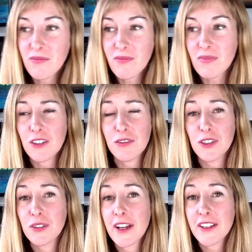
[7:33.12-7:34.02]
If you
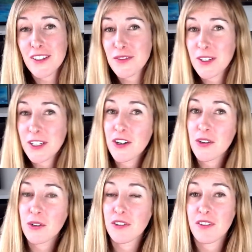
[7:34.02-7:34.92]
like this video
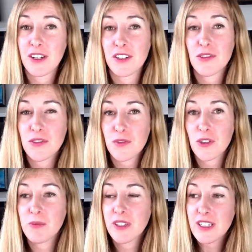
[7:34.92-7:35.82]
or you found it useful,
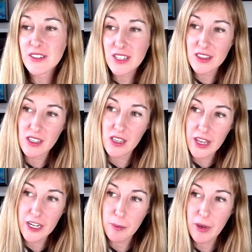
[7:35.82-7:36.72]
please hit the
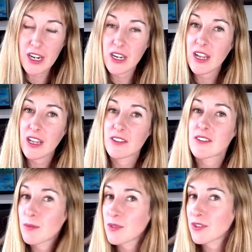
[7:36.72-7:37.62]
like button and
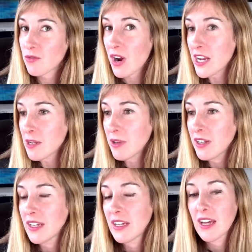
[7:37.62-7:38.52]
subscribe.
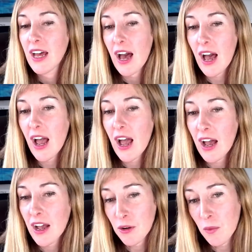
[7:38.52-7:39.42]

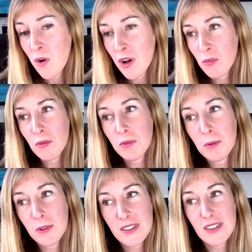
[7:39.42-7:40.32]
I want more
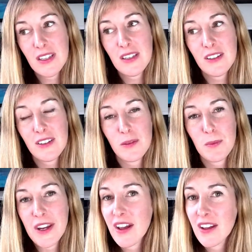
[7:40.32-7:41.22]
people to see this
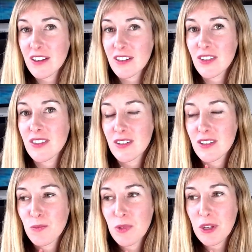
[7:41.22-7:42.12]

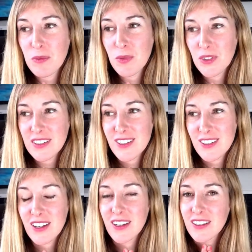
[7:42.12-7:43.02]
because people need to
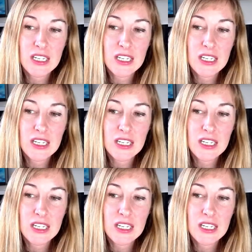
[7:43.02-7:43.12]
see it.